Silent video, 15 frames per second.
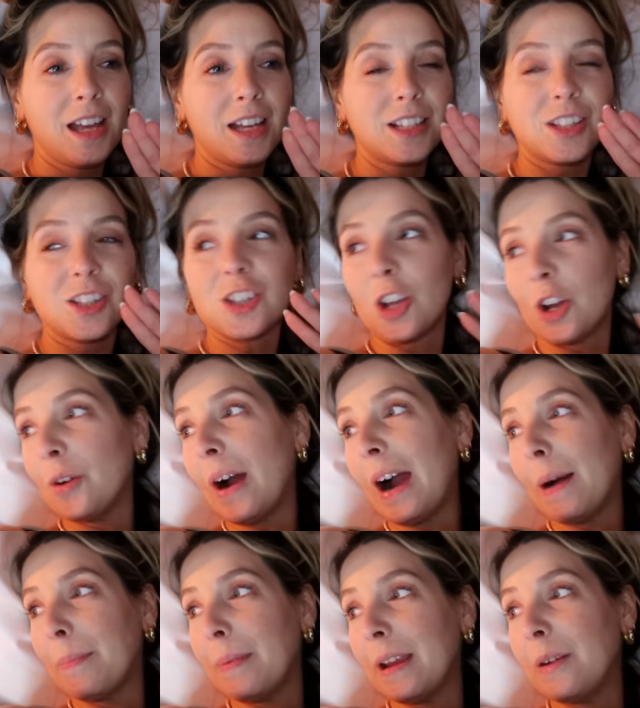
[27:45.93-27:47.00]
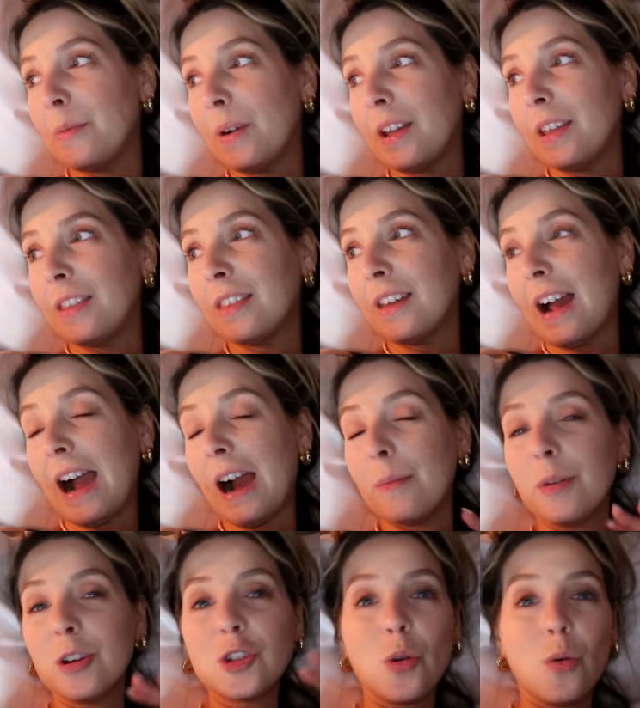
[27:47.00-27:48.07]
so happy with how
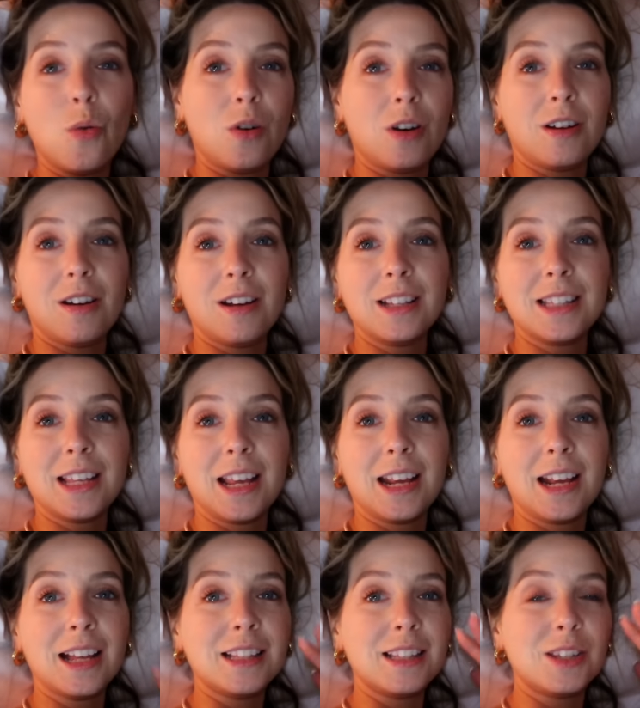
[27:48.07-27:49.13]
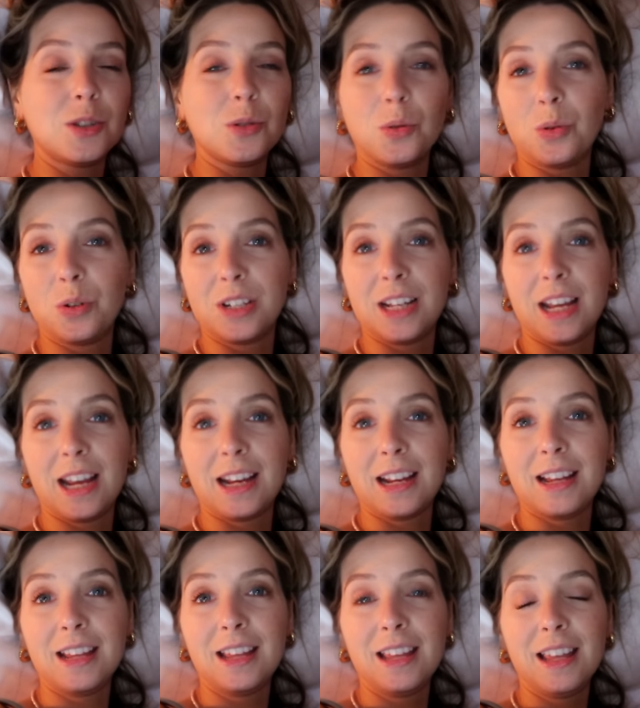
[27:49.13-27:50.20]
much organizing and
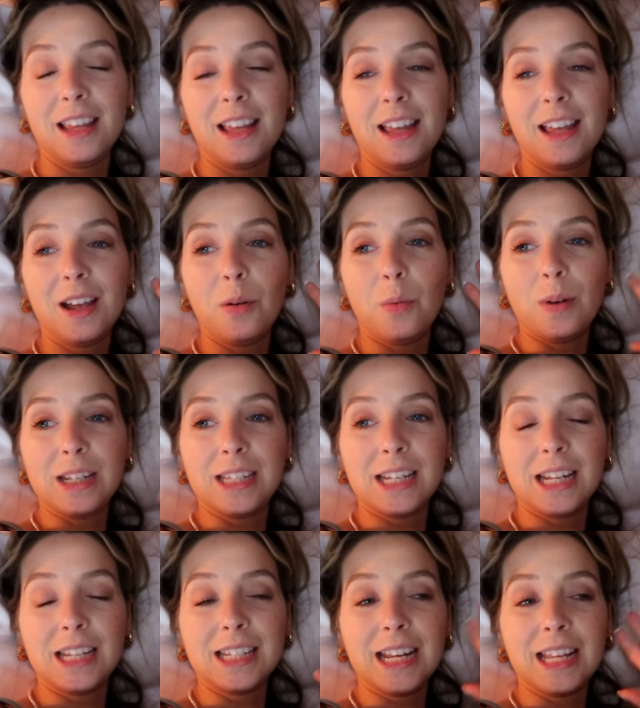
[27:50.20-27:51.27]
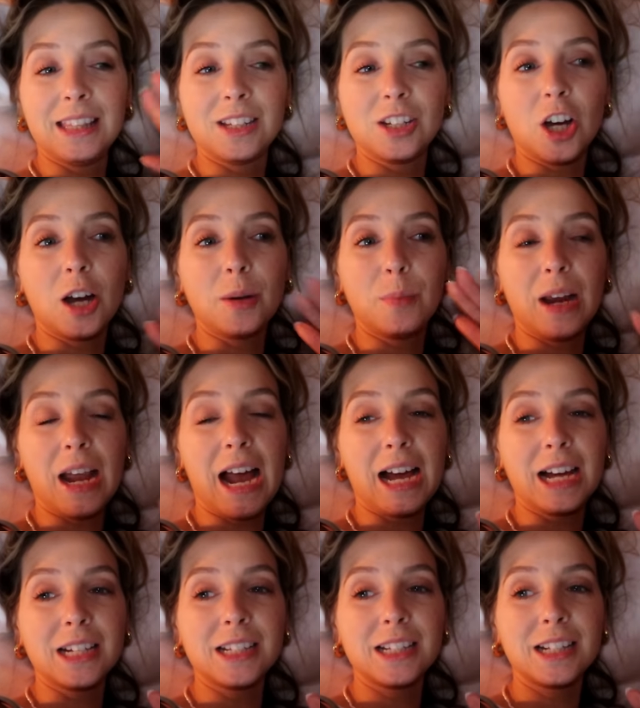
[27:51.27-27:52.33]
sorting we did in the time we
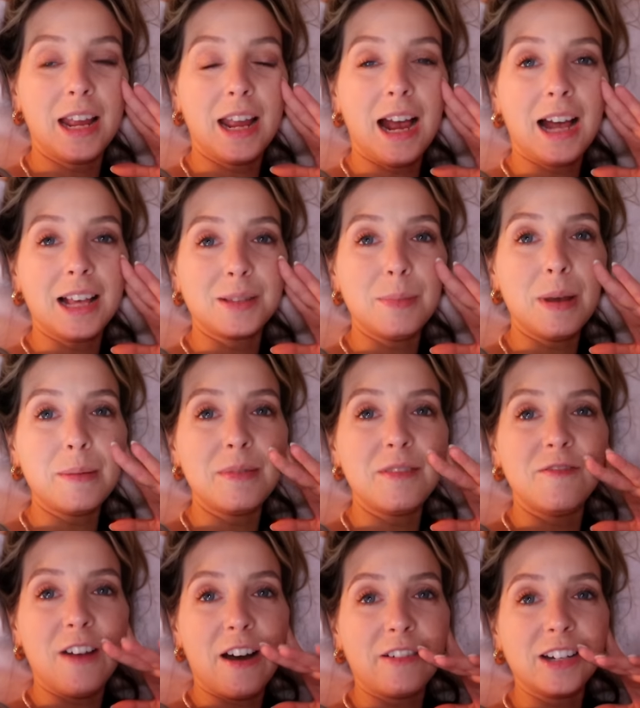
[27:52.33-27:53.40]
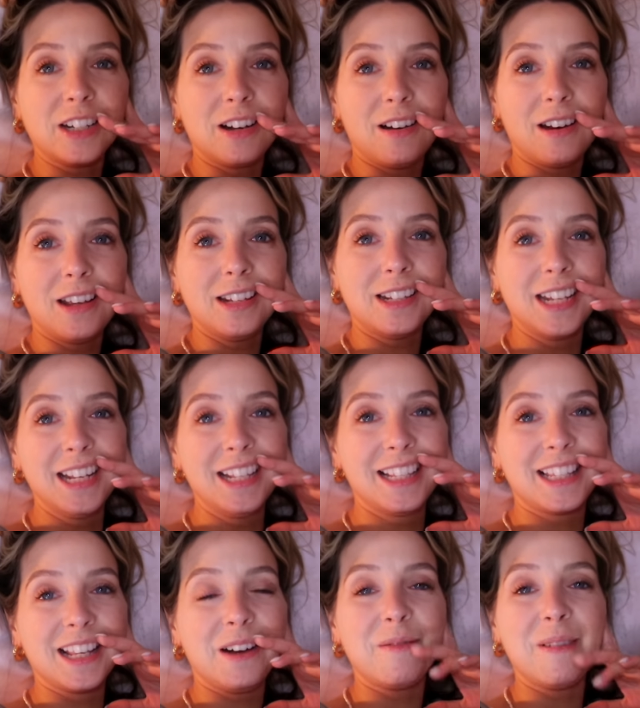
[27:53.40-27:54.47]
had. It has made me very tired,
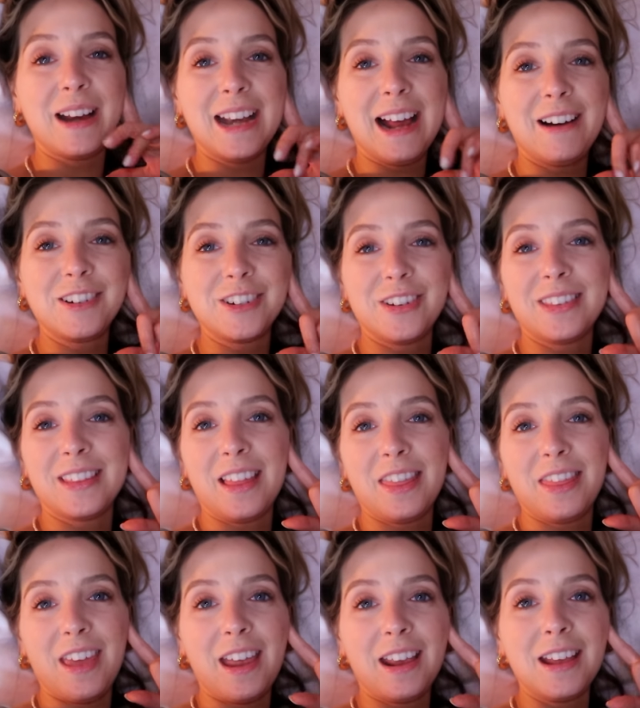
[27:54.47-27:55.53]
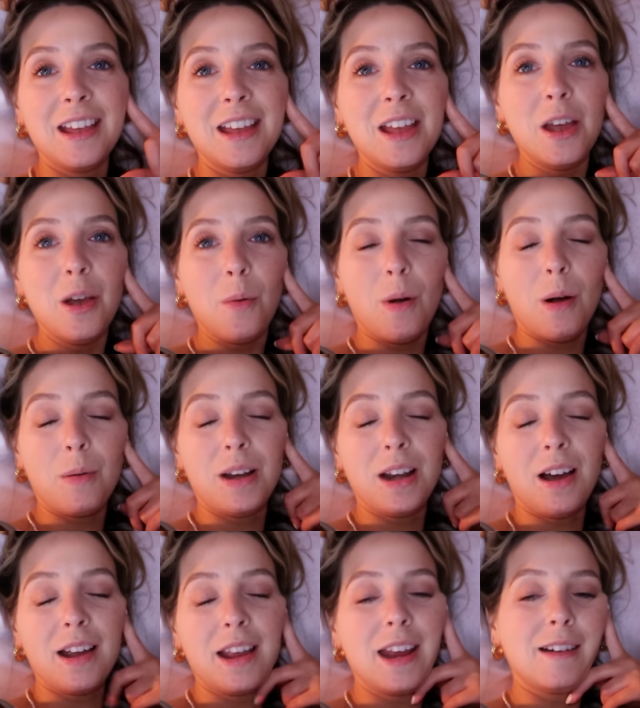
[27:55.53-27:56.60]
so we're now doing that thing where we
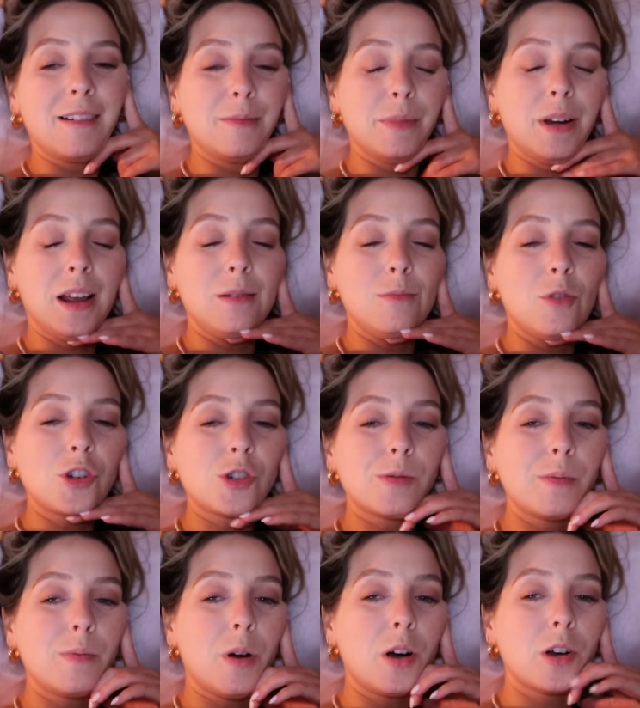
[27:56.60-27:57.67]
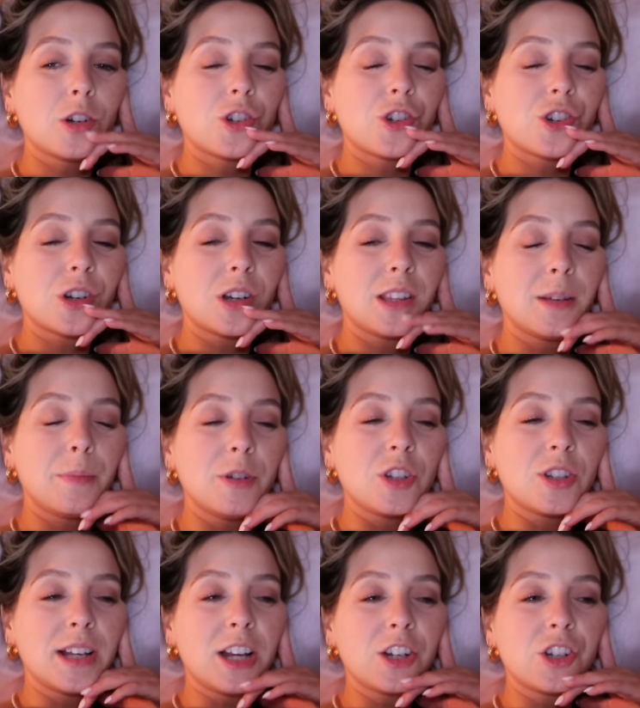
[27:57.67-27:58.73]
lie here and we're like, what should we watch? And then we just